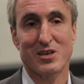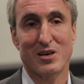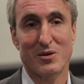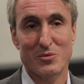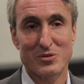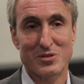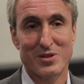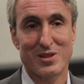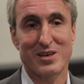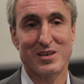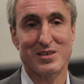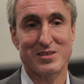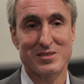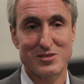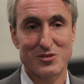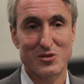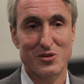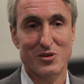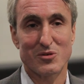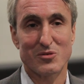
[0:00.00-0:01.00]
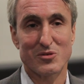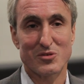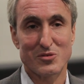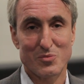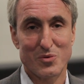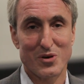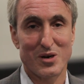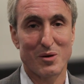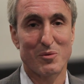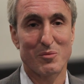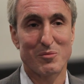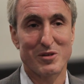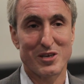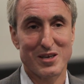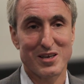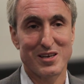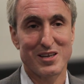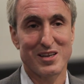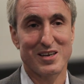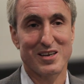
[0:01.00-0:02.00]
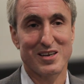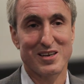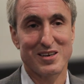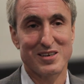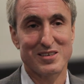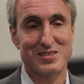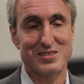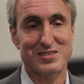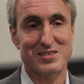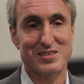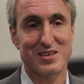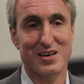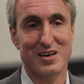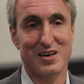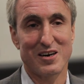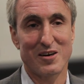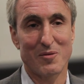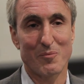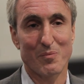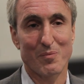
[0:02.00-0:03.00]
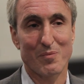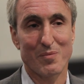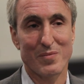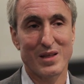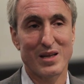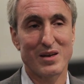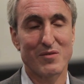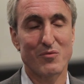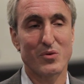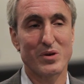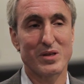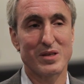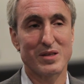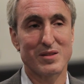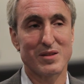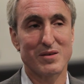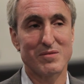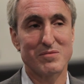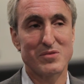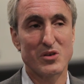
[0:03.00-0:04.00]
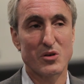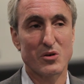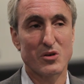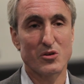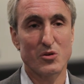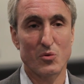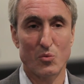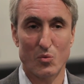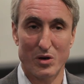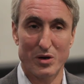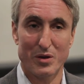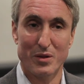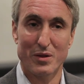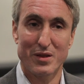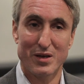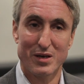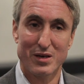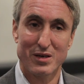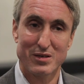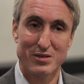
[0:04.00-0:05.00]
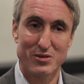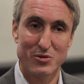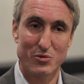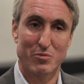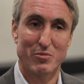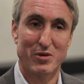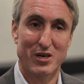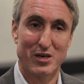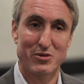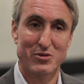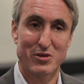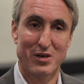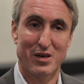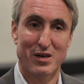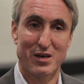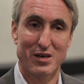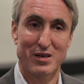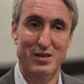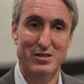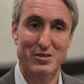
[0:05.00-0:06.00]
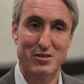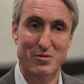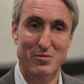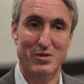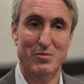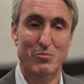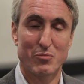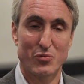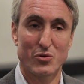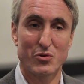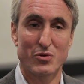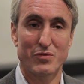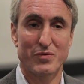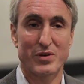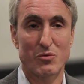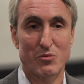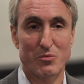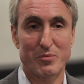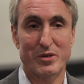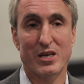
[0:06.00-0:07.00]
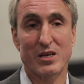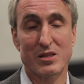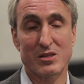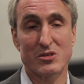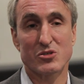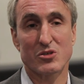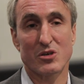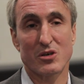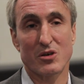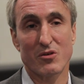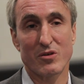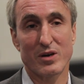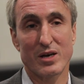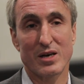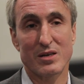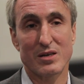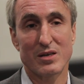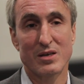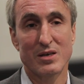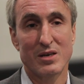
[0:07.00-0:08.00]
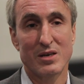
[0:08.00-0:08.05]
I would think sugar is probably killing us. That if you could do one thing to a modern diet to improve it, it would be get the sugar out.